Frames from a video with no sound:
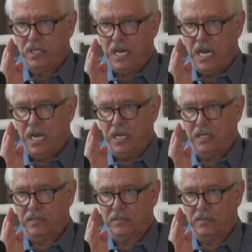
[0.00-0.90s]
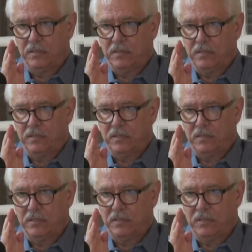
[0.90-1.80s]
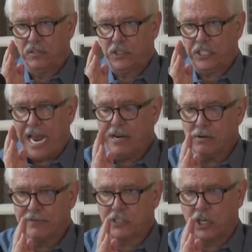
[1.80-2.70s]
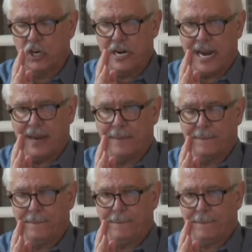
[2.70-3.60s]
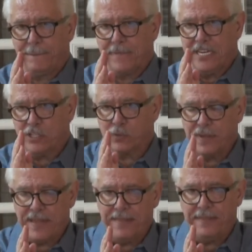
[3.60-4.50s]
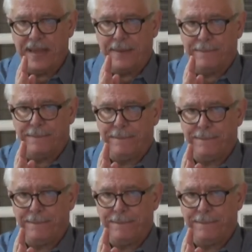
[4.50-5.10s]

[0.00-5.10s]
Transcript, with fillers: uh, shadow of turning is within them.